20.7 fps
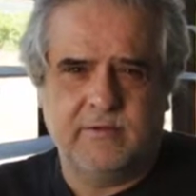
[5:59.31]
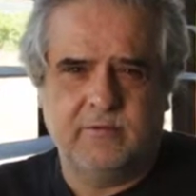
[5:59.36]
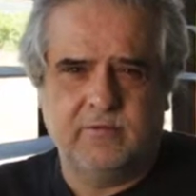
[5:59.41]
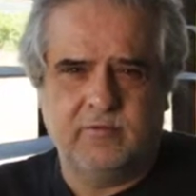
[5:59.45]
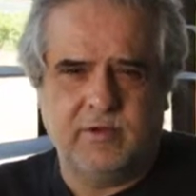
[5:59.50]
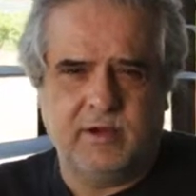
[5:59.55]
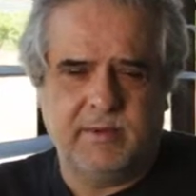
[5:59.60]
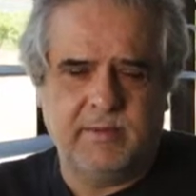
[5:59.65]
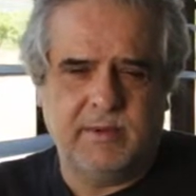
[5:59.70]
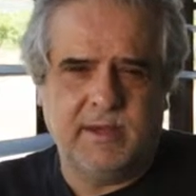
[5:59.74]

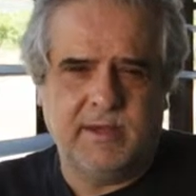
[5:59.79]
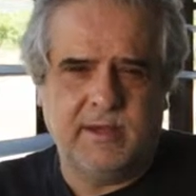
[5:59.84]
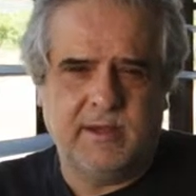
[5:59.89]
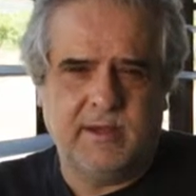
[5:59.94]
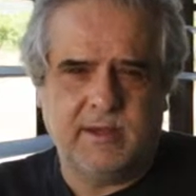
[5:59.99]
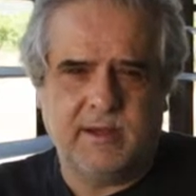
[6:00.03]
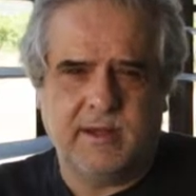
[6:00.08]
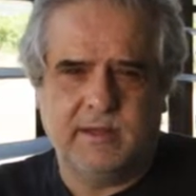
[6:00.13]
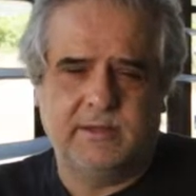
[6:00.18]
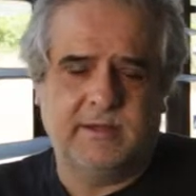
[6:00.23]
dreaming
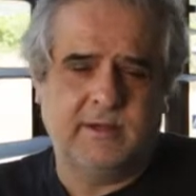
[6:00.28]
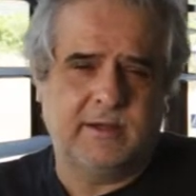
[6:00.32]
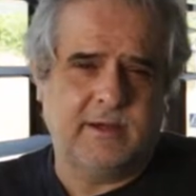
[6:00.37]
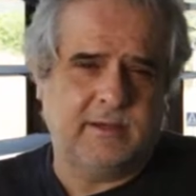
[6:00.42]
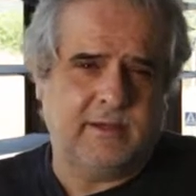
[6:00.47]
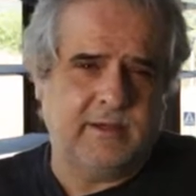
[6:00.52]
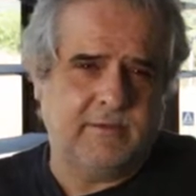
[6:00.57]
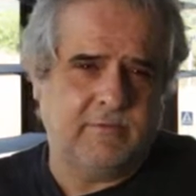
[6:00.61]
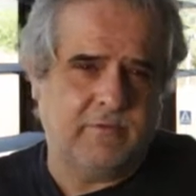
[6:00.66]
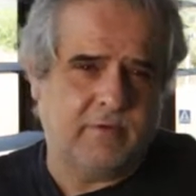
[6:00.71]

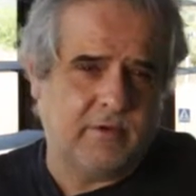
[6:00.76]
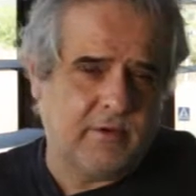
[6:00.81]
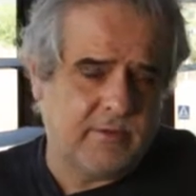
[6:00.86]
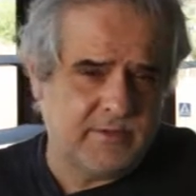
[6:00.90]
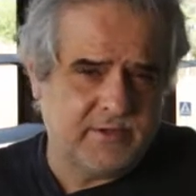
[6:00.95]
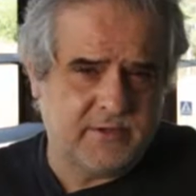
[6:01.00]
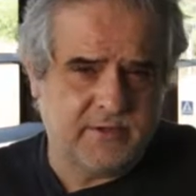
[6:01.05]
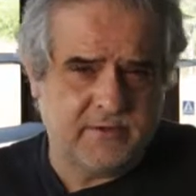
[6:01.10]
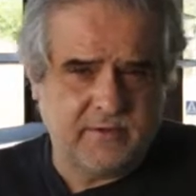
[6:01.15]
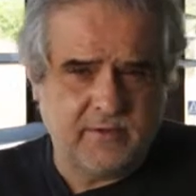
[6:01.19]
alternative
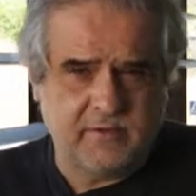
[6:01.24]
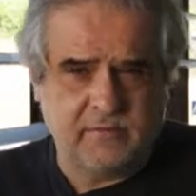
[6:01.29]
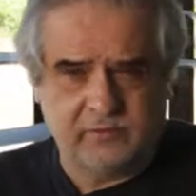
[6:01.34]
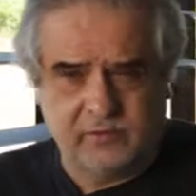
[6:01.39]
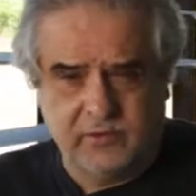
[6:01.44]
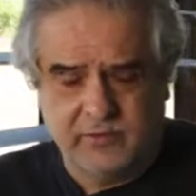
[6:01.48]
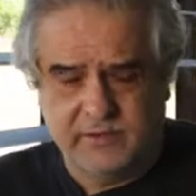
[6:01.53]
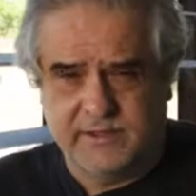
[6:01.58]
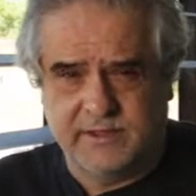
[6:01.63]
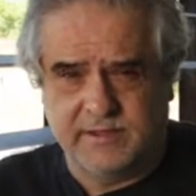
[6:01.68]
forms of
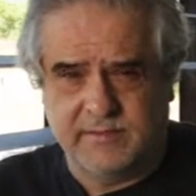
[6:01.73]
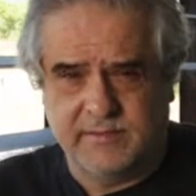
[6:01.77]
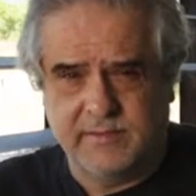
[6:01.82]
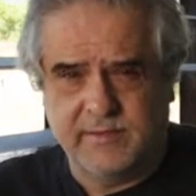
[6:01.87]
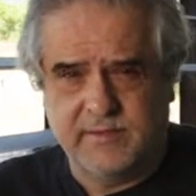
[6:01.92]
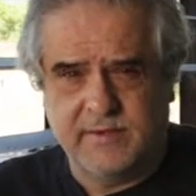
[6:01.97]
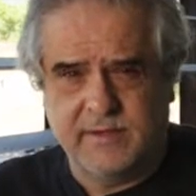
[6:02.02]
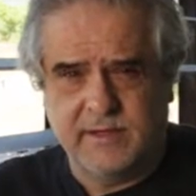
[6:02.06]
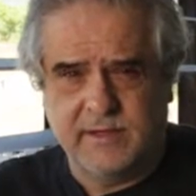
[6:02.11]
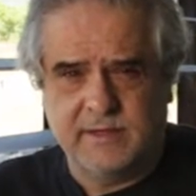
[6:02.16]
tourism,
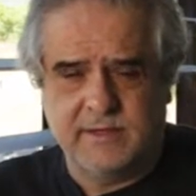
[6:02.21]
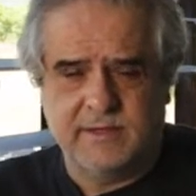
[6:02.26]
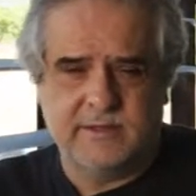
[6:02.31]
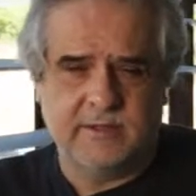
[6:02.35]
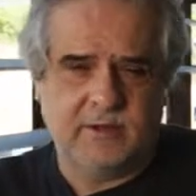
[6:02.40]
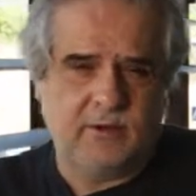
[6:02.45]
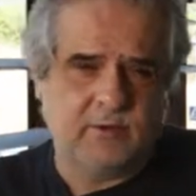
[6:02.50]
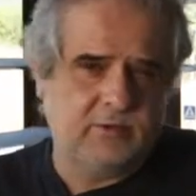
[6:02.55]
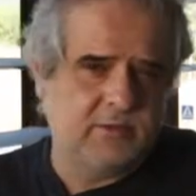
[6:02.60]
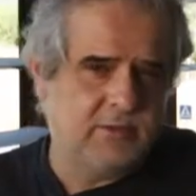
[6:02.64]

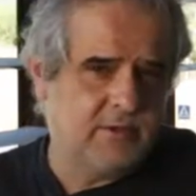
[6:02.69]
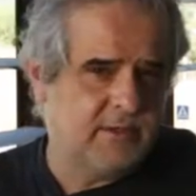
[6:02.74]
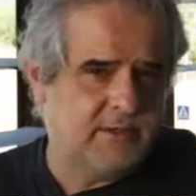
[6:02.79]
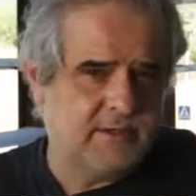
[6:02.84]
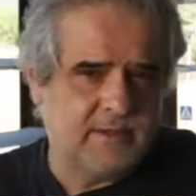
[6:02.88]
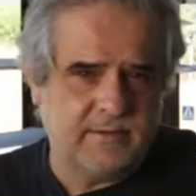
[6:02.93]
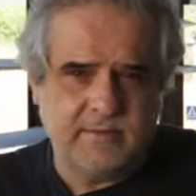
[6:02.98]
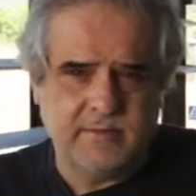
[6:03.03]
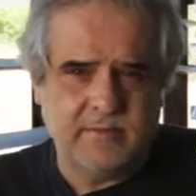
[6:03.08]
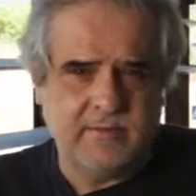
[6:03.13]
slow
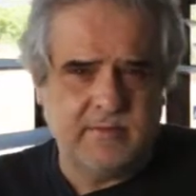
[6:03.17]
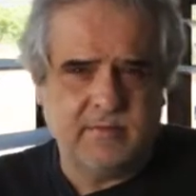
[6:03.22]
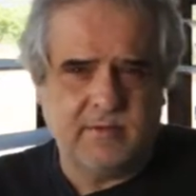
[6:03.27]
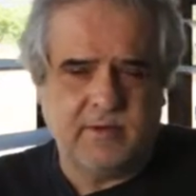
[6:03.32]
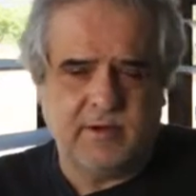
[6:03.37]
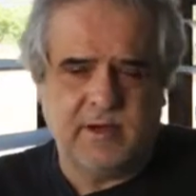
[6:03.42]
tourism,